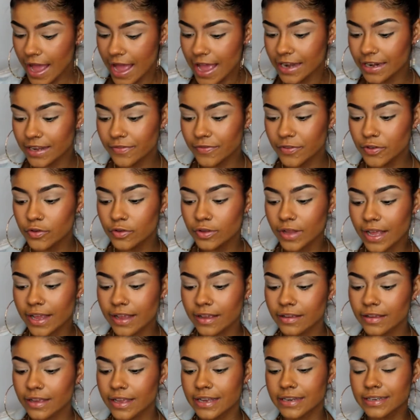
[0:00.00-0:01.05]
and if you
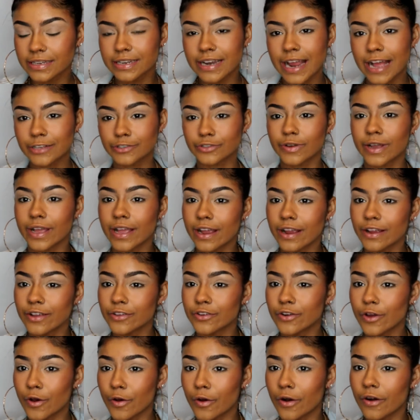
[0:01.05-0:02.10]
like into natural hair
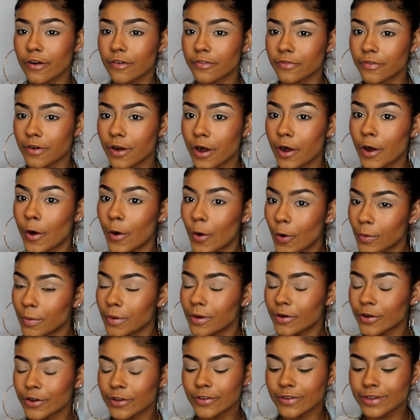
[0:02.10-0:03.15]
you know
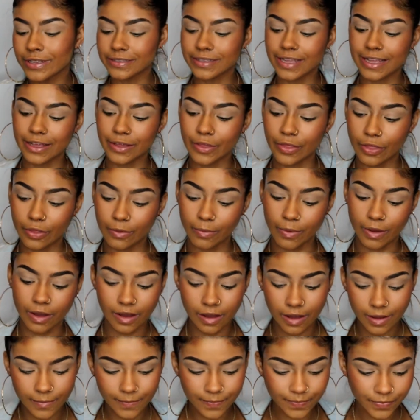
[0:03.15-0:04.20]
jojoba oil is like the
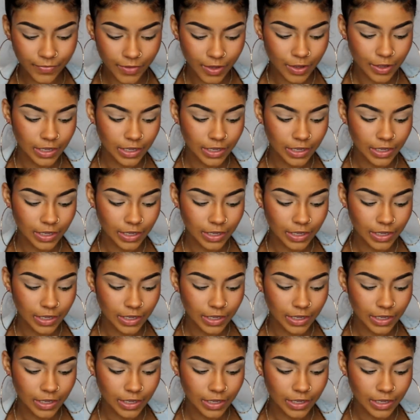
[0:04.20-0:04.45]
bomb